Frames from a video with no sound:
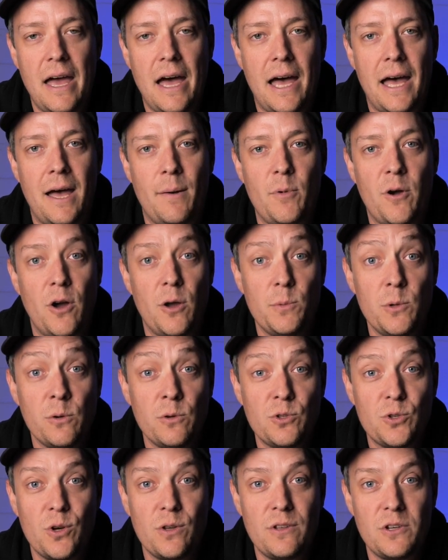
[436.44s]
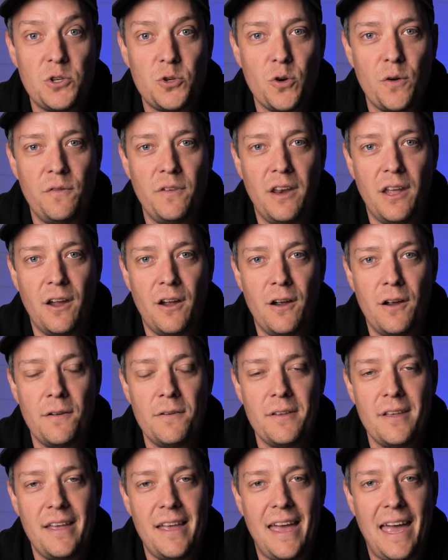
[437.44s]
I hope you enjoyed the short video,
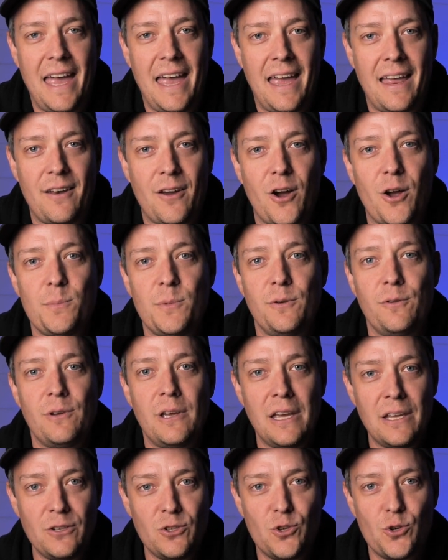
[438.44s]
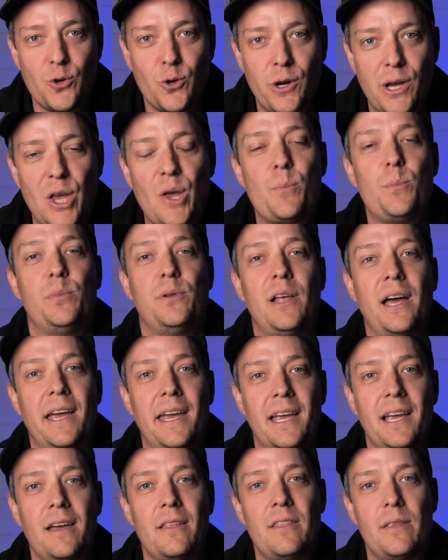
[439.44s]
and I hope you enjoy
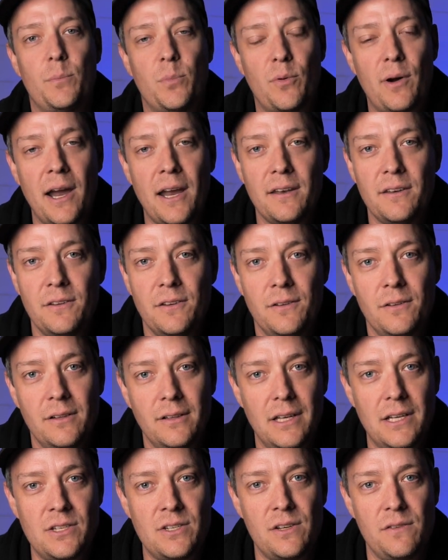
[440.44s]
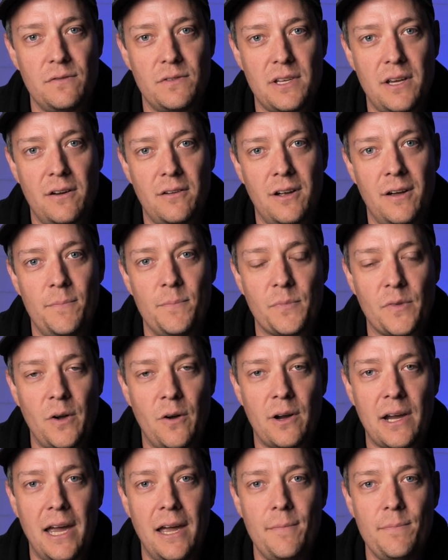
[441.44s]
playing the brand new Legend of Zelda.
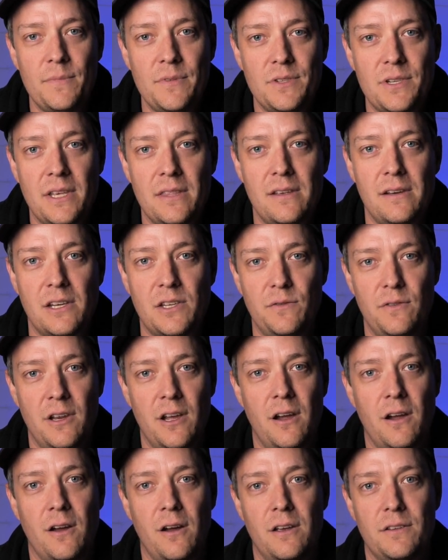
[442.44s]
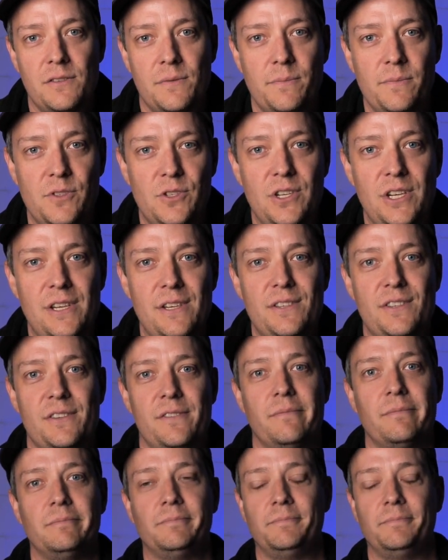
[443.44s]
Okay, see you in the next video, guys. Cheers.